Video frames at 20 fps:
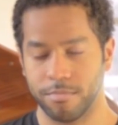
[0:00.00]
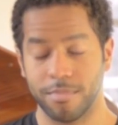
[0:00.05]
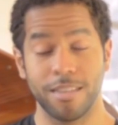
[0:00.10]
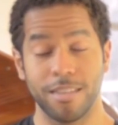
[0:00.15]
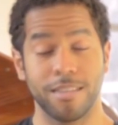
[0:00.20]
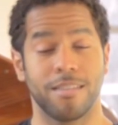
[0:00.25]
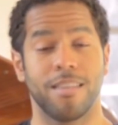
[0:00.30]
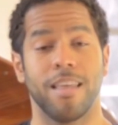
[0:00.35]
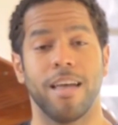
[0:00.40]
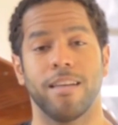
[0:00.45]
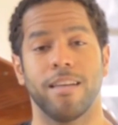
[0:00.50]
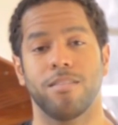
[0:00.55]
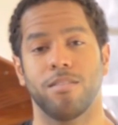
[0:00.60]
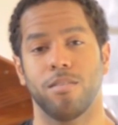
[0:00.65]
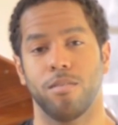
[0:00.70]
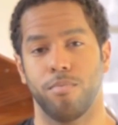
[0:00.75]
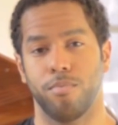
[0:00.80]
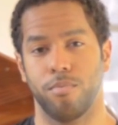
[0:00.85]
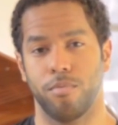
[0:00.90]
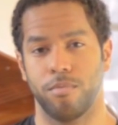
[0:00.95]
It's that
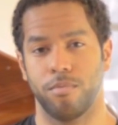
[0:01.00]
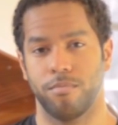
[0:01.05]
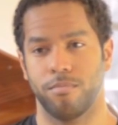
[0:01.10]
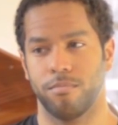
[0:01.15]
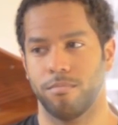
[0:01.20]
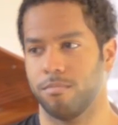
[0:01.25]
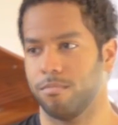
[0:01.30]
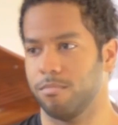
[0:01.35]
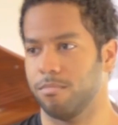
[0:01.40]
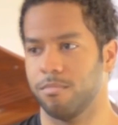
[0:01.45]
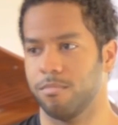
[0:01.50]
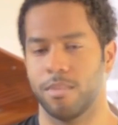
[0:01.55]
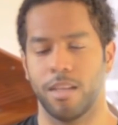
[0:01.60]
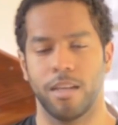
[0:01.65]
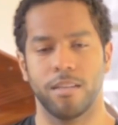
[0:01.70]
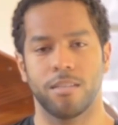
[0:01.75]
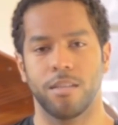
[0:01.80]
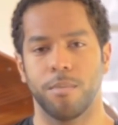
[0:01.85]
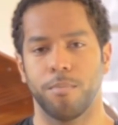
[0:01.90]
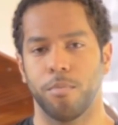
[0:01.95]
simple.
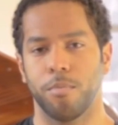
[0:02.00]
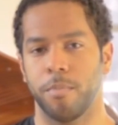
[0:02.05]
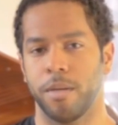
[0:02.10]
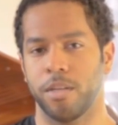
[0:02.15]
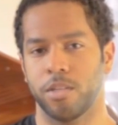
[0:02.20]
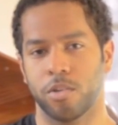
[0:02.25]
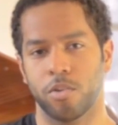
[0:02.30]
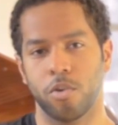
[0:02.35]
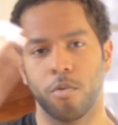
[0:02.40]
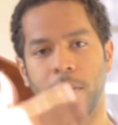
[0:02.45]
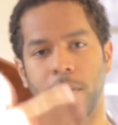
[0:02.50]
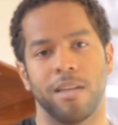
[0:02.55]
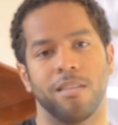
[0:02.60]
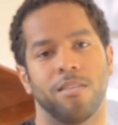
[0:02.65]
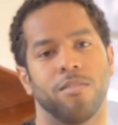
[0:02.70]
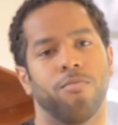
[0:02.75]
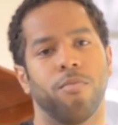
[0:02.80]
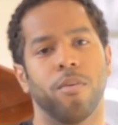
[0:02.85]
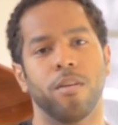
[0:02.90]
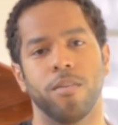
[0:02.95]
That simple. Make sure nobody's
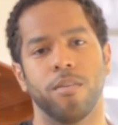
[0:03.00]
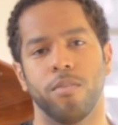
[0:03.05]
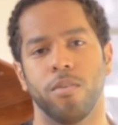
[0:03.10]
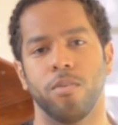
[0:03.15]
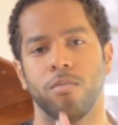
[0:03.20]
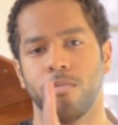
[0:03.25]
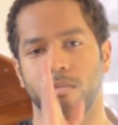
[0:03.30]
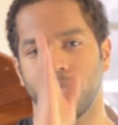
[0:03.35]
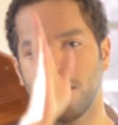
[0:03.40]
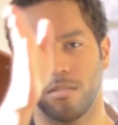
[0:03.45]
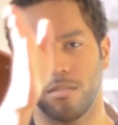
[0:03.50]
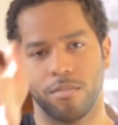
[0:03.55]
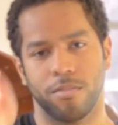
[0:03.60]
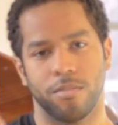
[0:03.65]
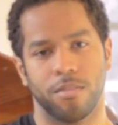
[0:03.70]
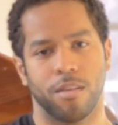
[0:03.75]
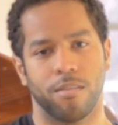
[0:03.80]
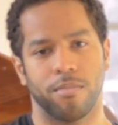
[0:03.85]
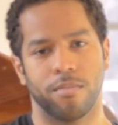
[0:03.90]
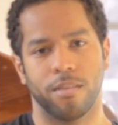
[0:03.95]
in front of you, because if
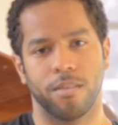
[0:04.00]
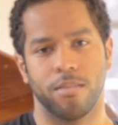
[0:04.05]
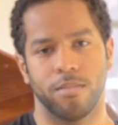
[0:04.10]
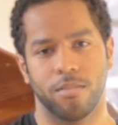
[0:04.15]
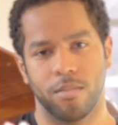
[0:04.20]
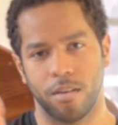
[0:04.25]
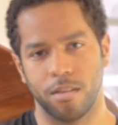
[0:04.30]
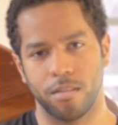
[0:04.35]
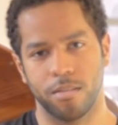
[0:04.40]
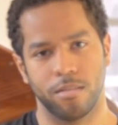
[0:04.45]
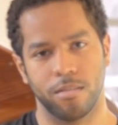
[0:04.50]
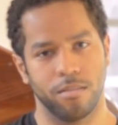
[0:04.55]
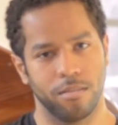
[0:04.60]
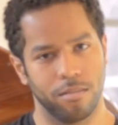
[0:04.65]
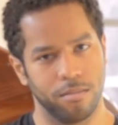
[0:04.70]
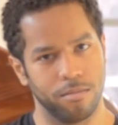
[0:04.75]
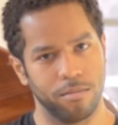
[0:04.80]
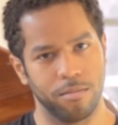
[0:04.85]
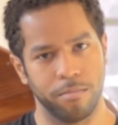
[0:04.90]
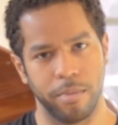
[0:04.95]
stuff gets on, it's
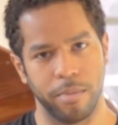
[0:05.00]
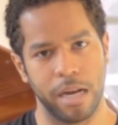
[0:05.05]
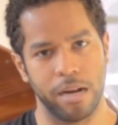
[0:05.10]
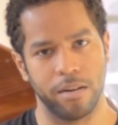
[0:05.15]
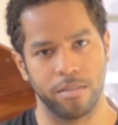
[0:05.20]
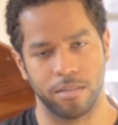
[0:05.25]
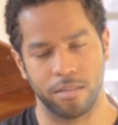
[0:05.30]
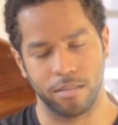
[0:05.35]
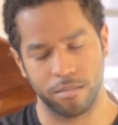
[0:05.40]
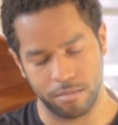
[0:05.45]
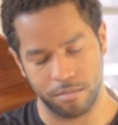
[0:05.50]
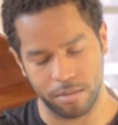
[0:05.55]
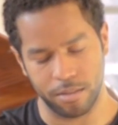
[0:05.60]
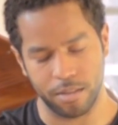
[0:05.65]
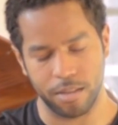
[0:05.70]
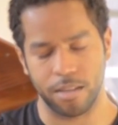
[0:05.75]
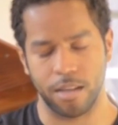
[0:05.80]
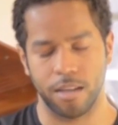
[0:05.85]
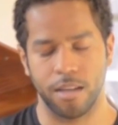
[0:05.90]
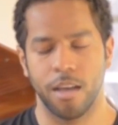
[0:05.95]
embarrassing. You
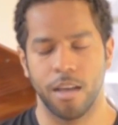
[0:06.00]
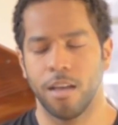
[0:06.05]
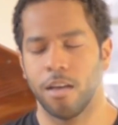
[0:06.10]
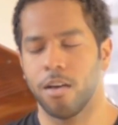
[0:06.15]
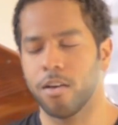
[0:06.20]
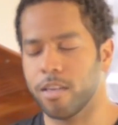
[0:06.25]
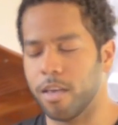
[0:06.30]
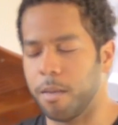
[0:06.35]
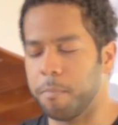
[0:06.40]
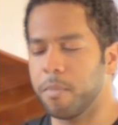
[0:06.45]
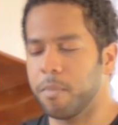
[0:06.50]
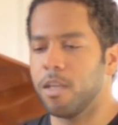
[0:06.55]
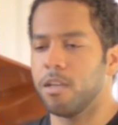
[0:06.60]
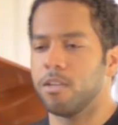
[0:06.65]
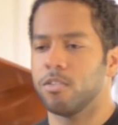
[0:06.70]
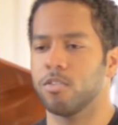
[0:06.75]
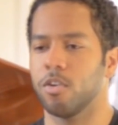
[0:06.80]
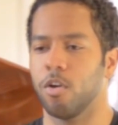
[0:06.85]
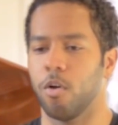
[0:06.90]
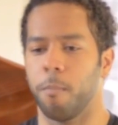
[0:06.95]
get that. Okay,
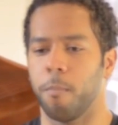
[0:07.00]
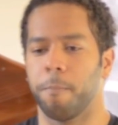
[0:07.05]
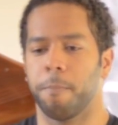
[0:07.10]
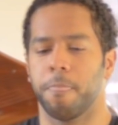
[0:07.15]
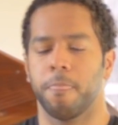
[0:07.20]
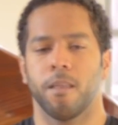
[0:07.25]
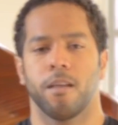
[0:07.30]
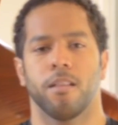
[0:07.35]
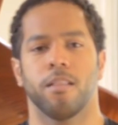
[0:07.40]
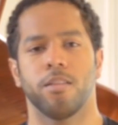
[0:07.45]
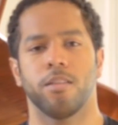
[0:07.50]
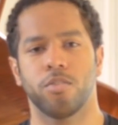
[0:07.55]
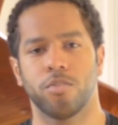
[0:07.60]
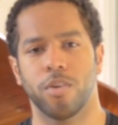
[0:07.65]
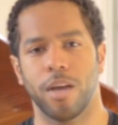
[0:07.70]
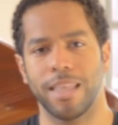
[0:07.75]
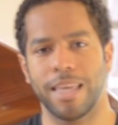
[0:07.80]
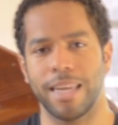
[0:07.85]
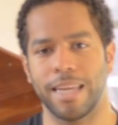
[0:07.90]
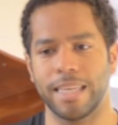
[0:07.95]
so let's
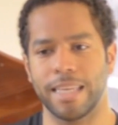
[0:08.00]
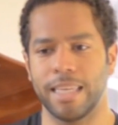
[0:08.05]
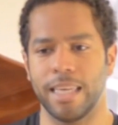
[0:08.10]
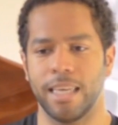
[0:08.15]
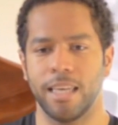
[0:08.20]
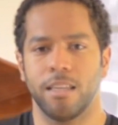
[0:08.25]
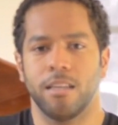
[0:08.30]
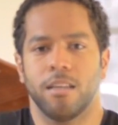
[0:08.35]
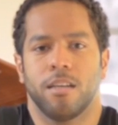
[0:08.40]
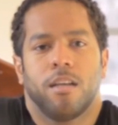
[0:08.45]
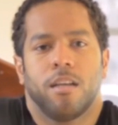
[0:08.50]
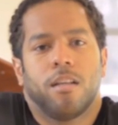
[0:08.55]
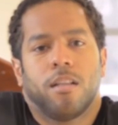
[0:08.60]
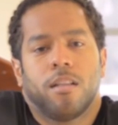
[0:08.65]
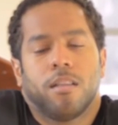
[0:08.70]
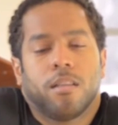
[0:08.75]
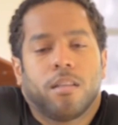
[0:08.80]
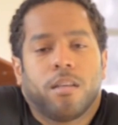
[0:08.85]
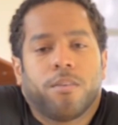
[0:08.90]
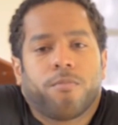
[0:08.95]
try that again.
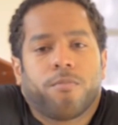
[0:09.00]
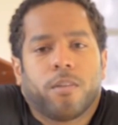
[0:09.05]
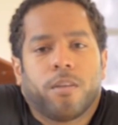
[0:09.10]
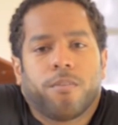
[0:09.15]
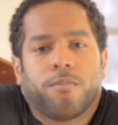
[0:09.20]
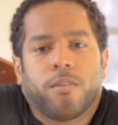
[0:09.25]
Lift.